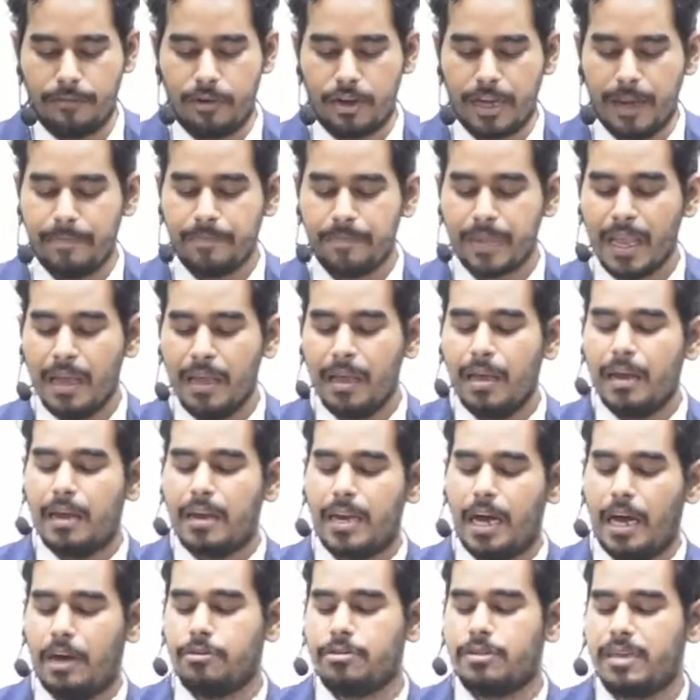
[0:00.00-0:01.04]
Okay,
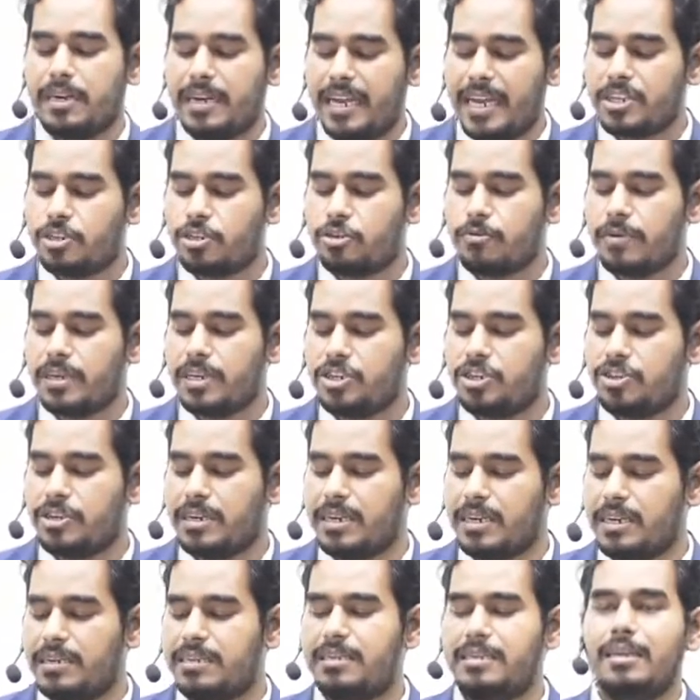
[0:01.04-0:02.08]
now the next
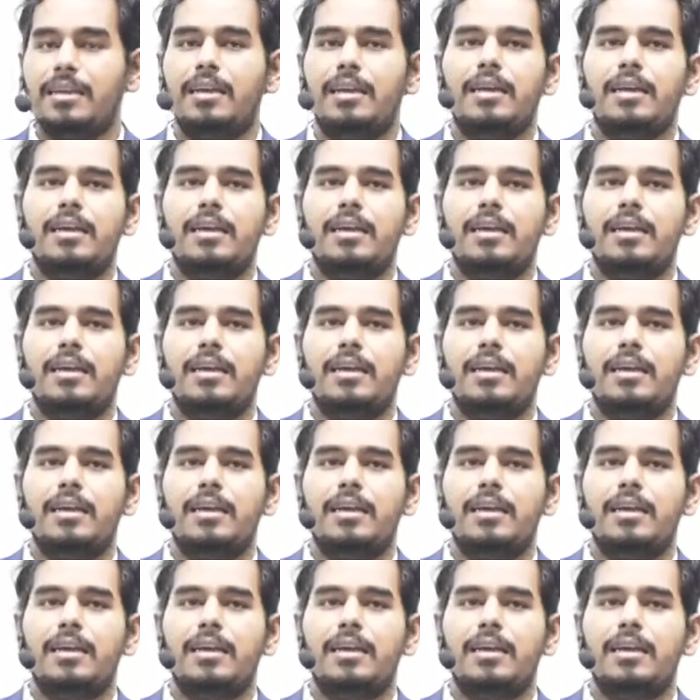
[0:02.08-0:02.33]
question is,